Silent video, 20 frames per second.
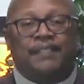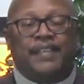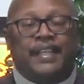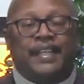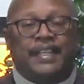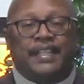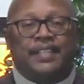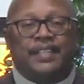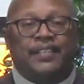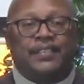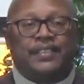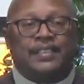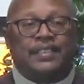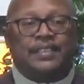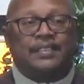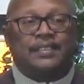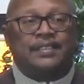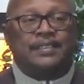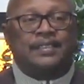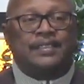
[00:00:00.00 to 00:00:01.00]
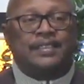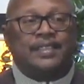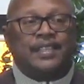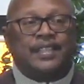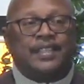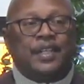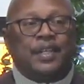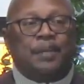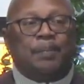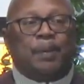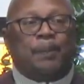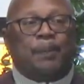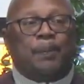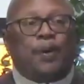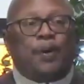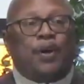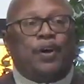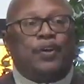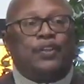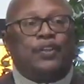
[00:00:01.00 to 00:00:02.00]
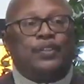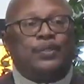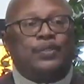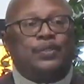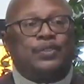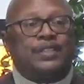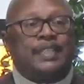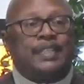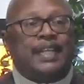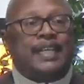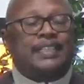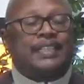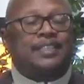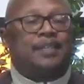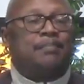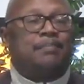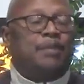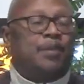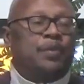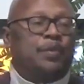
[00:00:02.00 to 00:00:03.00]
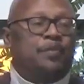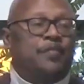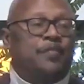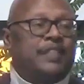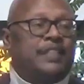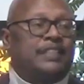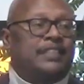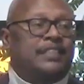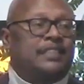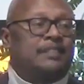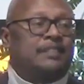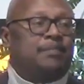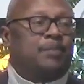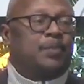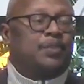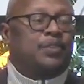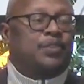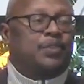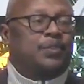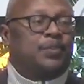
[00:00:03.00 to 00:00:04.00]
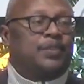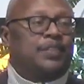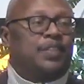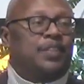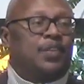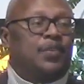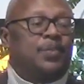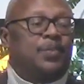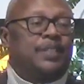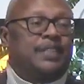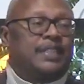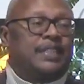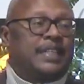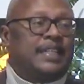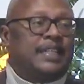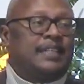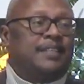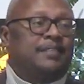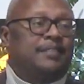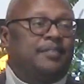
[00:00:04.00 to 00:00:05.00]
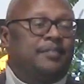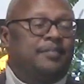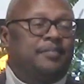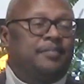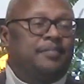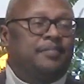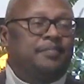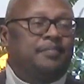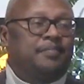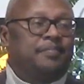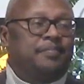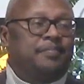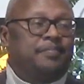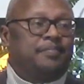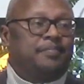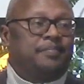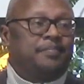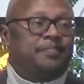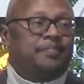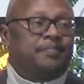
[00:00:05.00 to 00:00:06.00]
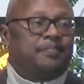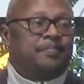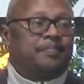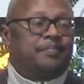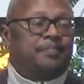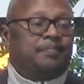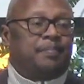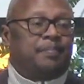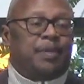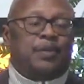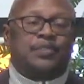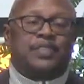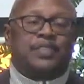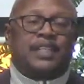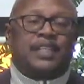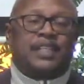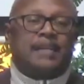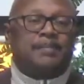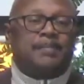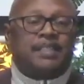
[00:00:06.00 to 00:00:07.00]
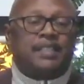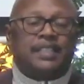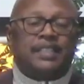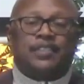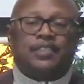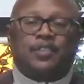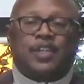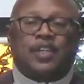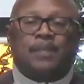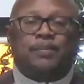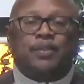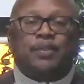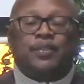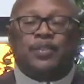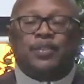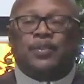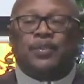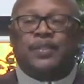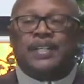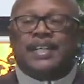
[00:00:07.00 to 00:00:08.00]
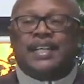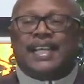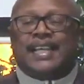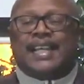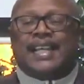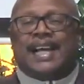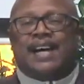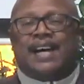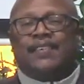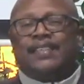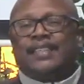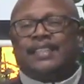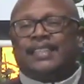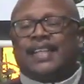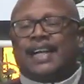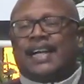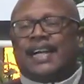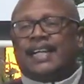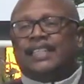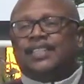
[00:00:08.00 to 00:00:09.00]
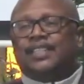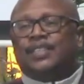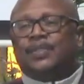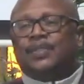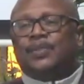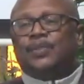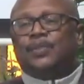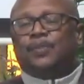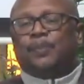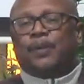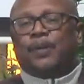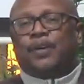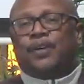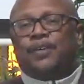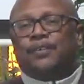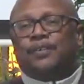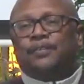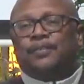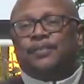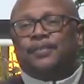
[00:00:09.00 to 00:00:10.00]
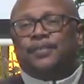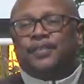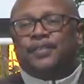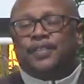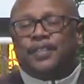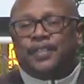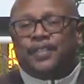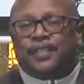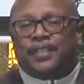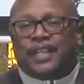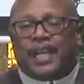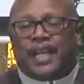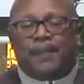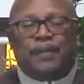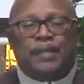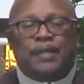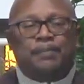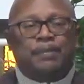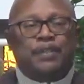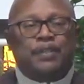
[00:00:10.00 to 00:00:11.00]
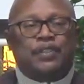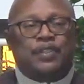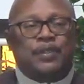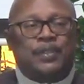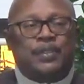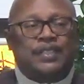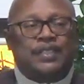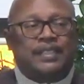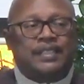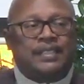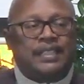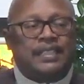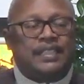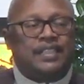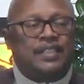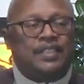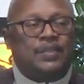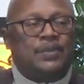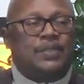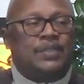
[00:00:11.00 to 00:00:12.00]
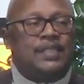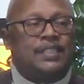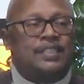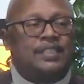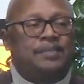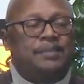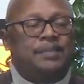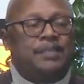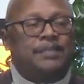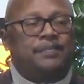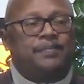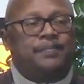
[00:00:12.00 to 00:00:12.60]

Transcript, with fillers: that energy. But Paul used it as a motivation more so than holding down. Paul said, I'm the least, so I'm going to do. And how did God use Paul? How many books are in the New Testament?